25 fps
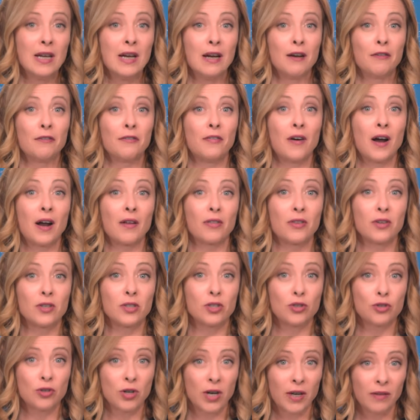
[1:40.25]
further
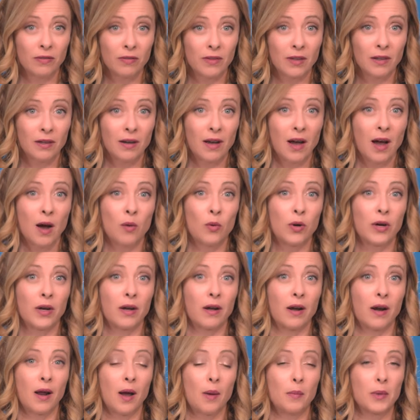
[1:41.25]
strengthen our
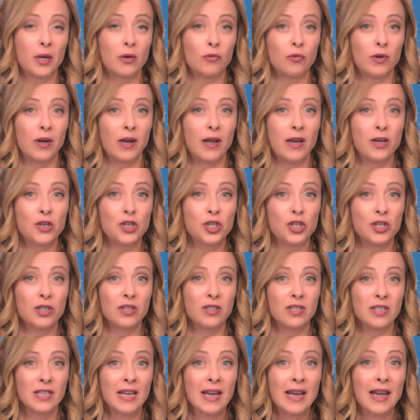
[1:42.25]
economic
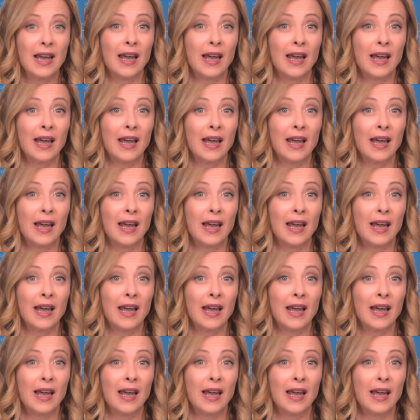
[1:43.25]
relations,